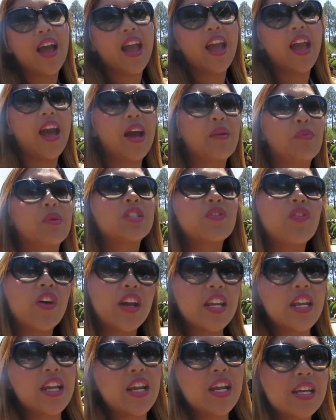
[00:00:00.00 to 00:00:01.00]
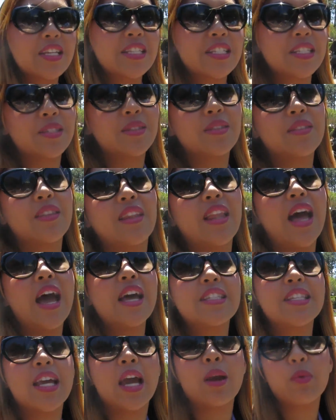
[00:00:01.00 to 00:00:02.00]
And what's funny is the
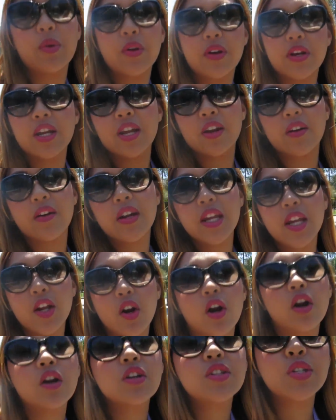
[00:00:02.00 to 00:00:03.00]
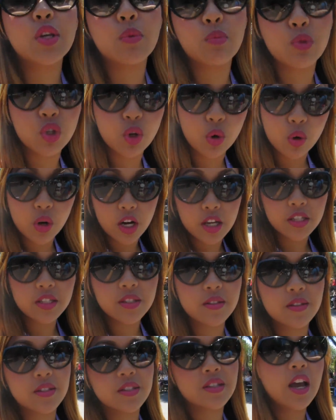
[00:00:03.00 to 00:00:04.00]
last time we were here, he heard some
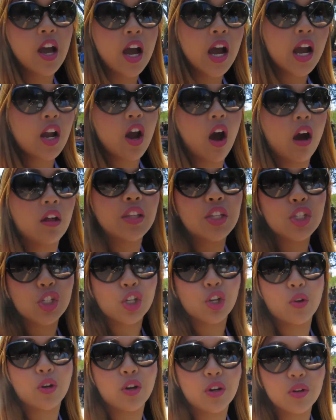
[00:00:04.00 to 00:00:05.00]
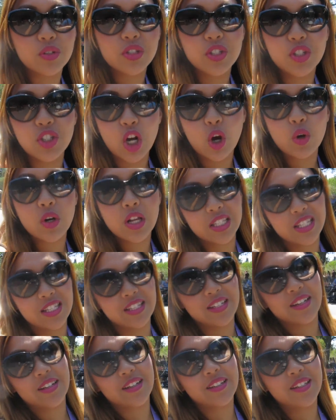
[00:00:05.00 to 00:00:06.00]
tourists calling churros donut
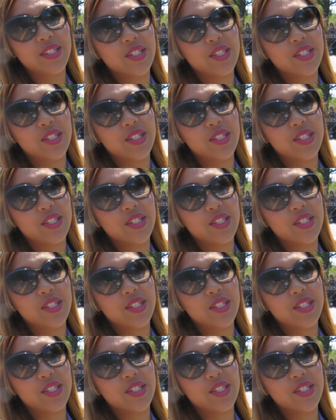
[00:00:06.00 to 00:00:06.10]
sticks.